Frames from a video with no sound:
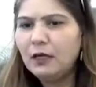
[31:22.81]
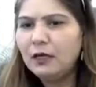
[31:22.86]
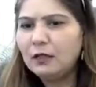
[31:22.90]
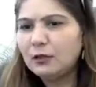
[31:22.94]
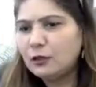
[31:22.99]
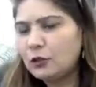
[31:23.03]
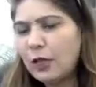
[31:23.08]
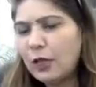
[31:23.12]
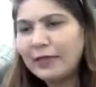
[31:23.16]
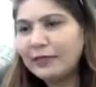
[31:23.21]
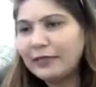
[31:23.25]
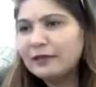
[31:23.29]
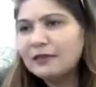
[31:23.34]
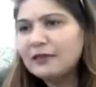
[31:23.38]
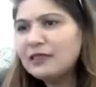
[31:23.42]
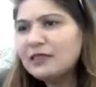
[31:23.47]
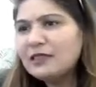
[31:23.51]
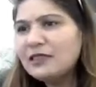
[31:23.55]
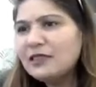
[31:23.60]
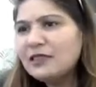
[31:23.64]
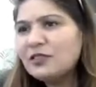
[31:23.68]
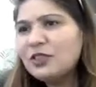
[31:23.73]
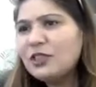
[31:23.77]
And
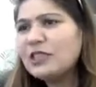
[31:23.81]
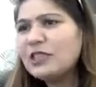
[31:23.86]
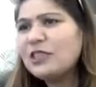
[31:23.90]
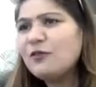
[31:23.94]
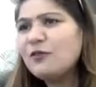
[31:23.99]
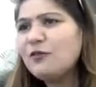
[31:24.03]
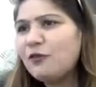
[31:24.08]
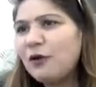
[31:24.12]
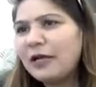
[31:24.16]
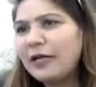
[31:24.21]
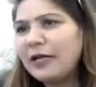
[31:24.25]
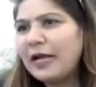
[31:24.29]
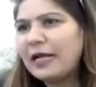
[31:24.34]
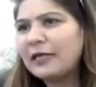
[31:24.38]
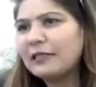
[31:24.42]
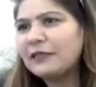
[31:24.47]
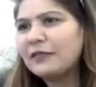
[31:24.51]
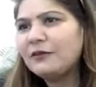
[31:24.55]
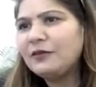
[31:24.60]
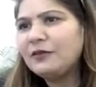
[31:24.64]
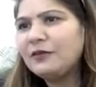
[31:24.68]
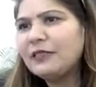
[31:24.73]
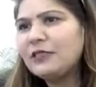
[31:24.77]
this is just a fun
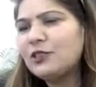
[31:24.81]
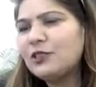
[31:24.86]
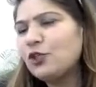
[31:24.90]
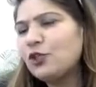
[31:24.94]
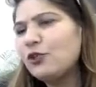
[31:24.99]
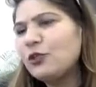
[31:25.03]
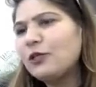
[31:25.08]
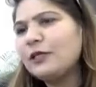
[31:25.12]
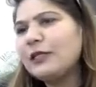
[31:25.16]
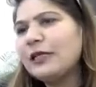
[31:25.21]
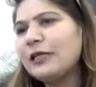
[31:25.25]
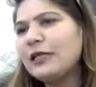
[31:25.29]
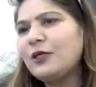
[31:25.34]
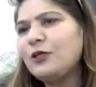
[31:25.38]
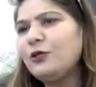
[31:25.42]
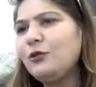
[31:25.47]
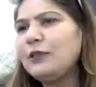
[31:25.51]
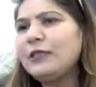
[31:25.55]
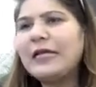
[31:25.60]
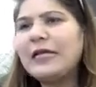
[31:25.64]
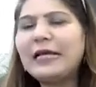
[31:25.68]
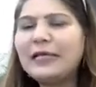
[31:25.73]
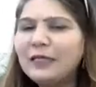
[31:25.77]
activity. Children can do
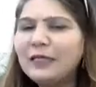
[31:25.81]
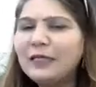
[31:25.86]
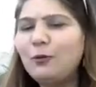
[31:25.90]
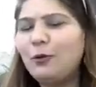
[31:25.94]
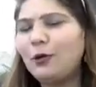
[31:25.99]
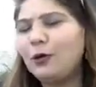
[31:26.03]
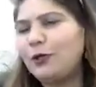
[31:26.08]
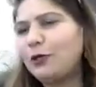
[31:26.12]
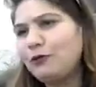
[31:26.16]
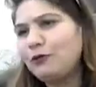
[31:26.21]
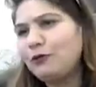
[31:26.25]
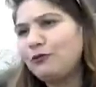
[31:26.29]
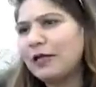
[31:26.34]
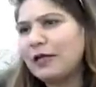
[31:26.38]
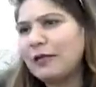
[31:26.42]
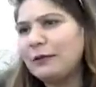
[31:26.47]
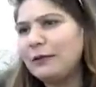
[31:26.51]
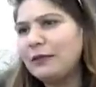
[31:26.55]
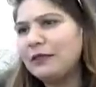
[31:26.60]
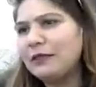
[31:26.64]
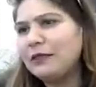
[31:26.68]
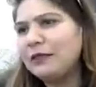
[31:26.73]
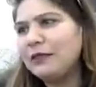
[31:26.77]
it any point of
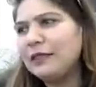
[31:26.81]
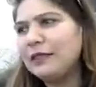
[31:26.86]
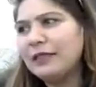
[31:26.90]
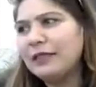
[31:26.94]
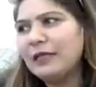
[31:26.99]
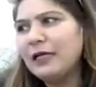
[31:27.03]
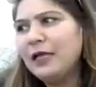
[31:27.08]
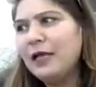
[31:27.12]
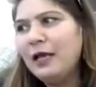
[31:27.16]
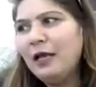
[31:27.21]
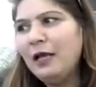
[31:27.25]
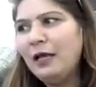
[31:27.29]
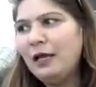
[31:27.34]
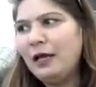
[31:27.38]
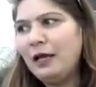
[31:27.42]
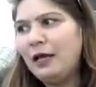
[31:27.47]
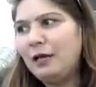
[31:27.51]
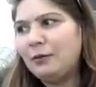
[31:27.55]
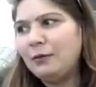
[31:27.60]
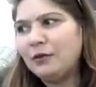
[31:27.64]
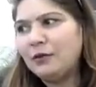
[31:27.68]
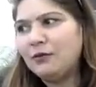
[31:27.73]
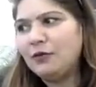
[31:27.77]
time in the day.
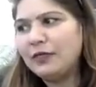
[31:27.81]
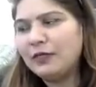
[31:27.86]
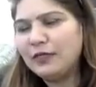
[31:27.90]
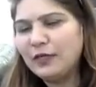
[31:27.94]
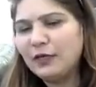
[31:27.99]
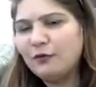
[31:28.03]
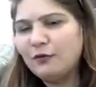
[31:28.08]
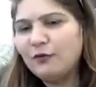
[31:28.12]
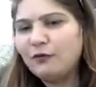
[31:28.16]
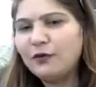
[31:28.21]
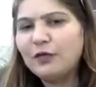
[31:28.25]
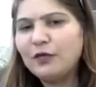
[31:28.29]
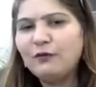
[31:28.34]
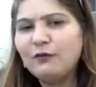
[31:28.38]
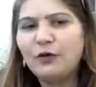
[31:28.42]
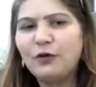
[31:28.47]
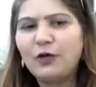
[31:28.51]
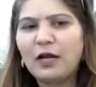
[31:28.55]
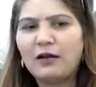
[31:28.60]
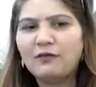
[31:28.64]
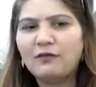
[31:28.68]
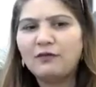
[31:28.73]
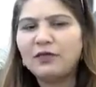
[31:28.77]
I mean, when they are free
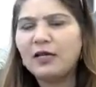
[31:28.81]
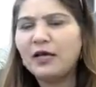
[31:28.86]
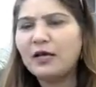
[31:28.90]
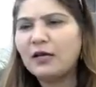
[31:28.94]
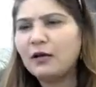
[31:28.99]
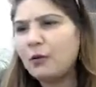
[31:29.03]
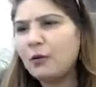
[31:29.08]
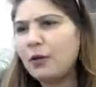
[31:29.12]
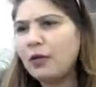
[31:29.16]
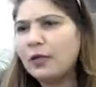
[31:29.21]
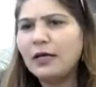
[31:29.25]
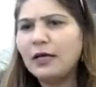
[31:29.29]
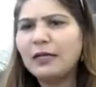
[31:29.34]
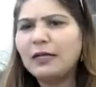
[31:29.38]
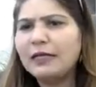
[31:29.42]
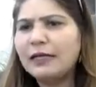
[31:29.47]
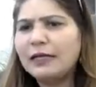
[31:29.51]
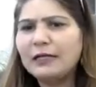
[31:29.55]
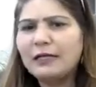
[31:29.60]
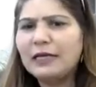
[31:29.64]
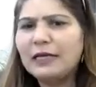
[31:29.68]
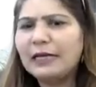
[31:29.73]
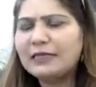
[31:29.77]
for half an hour, 1 hour,
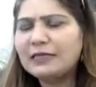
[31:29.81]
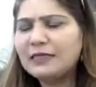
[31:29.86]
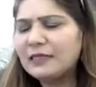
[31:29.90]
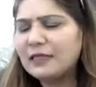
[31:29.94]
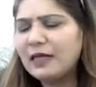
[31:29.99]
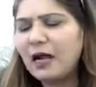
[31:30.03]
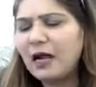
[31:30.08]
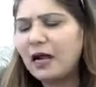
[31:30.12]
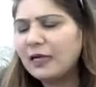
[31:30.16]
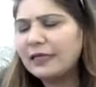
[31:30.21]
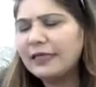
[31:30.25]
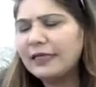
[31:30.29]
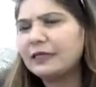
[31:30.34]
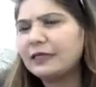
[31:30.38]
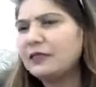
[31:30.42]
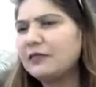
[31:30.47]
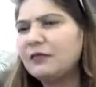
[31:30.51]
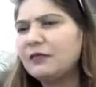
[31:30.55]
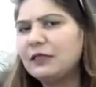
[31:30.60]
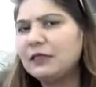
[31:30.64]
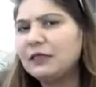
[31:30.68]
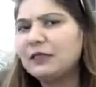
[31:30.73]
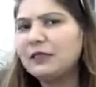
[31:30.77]
and it's an art
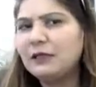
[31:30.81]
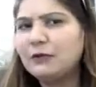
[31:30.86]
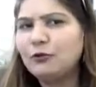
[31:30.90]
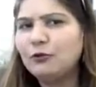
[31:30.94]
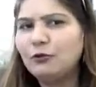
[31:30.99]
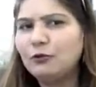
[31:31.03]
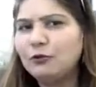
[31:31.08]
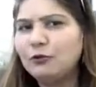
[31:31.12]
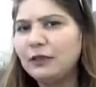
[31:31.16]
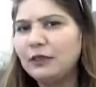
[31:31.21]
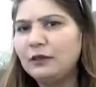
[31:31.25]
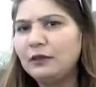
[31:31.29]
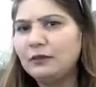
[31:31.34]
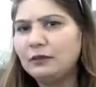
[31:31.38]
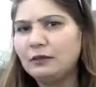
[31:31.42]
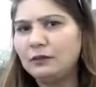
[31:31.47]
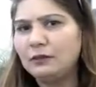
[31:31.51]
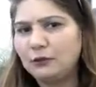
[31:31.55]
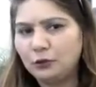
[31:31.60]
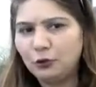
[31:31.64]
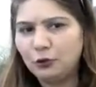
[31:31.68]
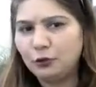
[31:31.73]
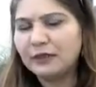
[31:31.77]
activity, they would be
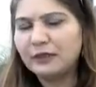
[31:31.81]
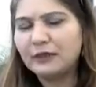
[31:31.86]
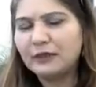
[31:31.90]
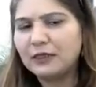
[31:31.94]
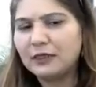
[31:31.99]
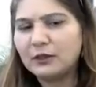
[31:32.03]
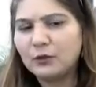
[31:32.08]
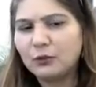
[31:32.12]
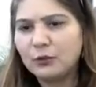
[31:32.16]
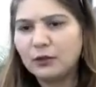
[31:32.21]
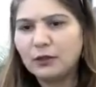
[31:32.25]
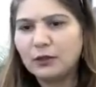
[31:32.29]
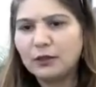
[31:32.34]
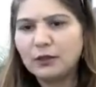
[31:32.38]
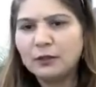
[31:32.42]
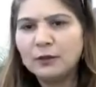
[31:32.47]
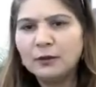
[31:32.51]
doing this work.